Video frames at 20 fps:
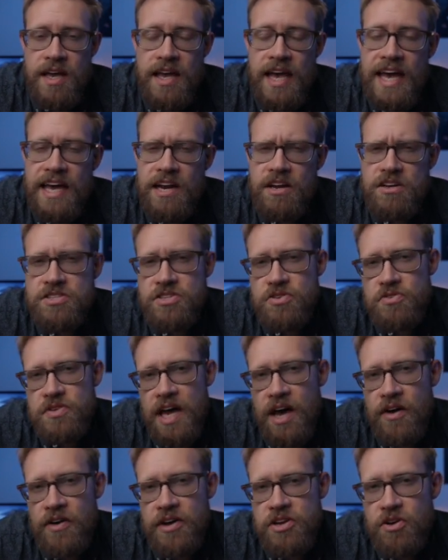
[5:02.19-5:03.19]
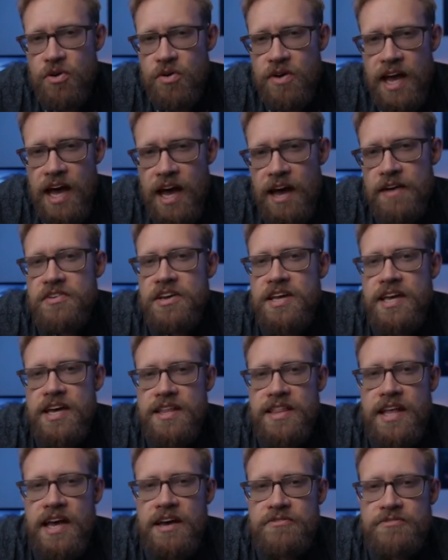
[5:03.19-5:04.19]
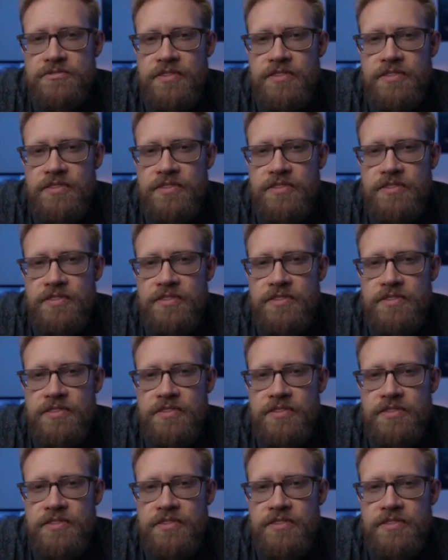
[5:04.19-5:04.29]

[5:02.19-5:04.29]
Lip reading: And also now I don't have, again, that